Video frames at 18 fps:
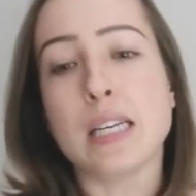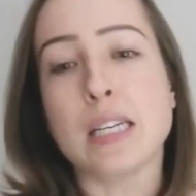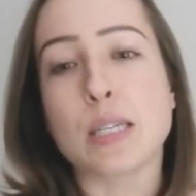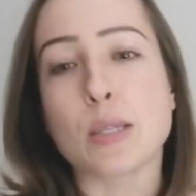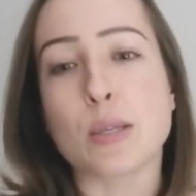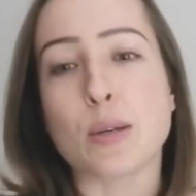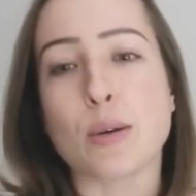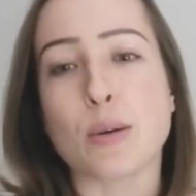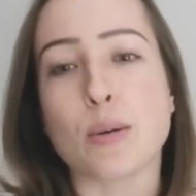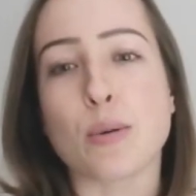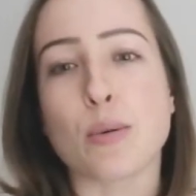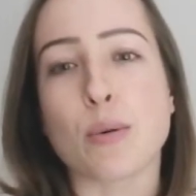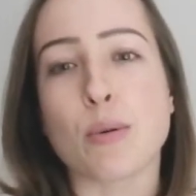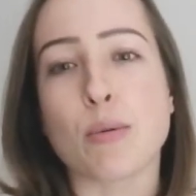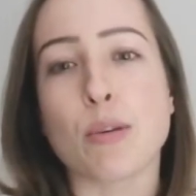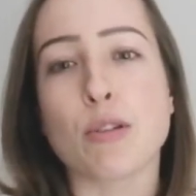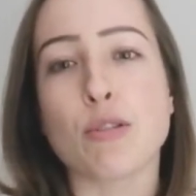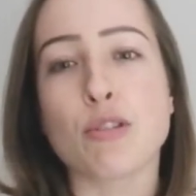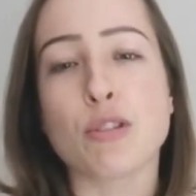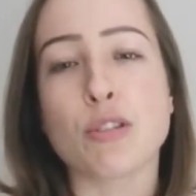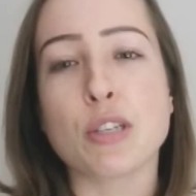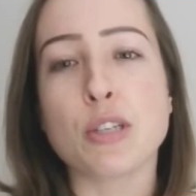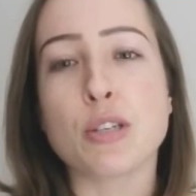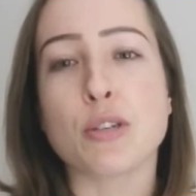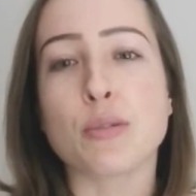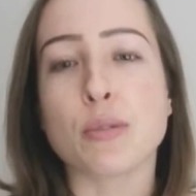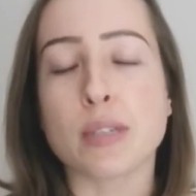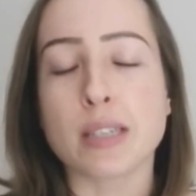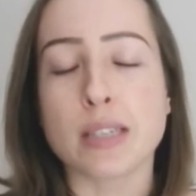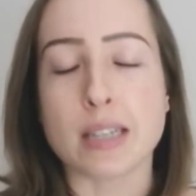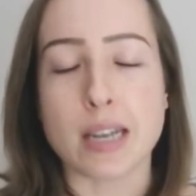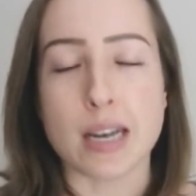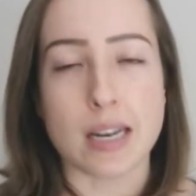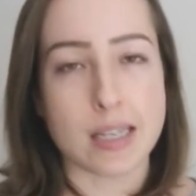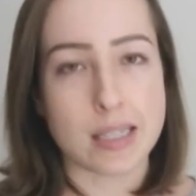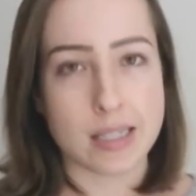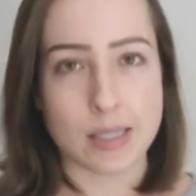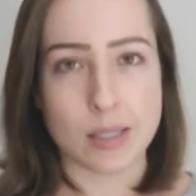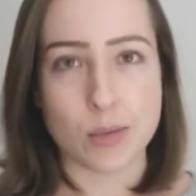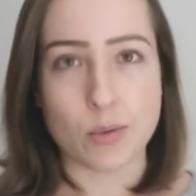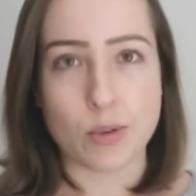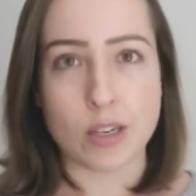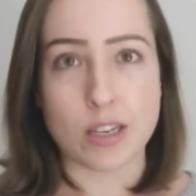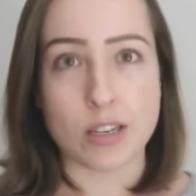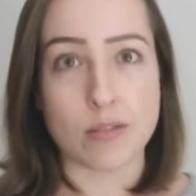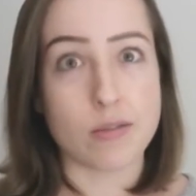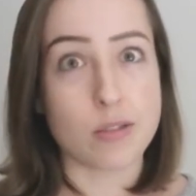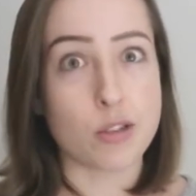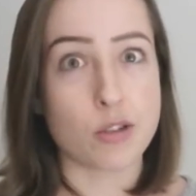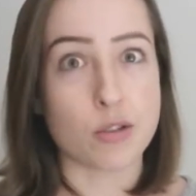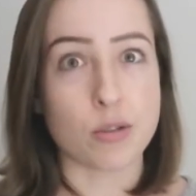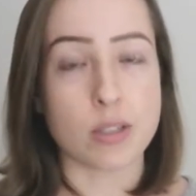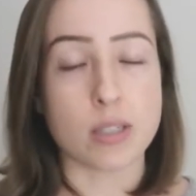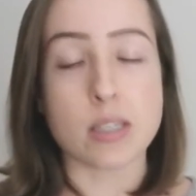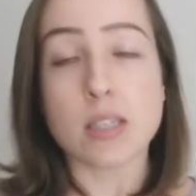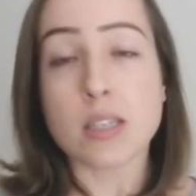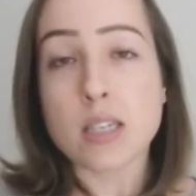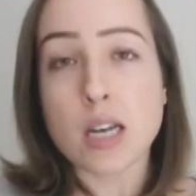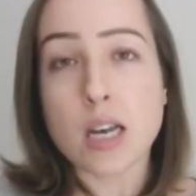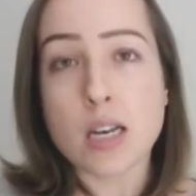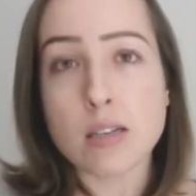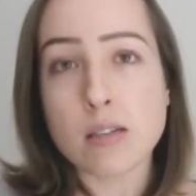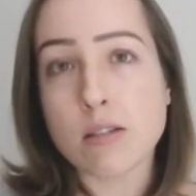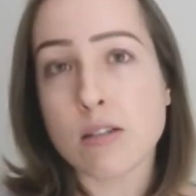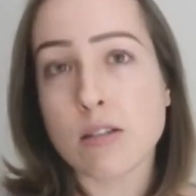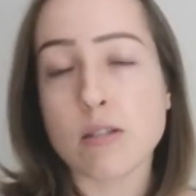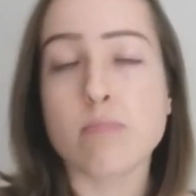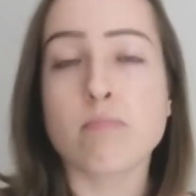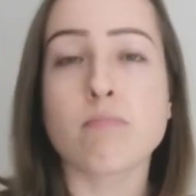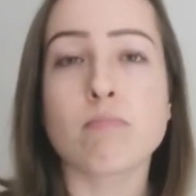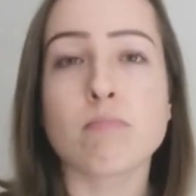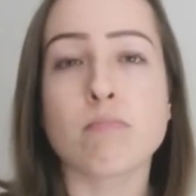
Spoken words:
So what we usually do in class, we give students a test,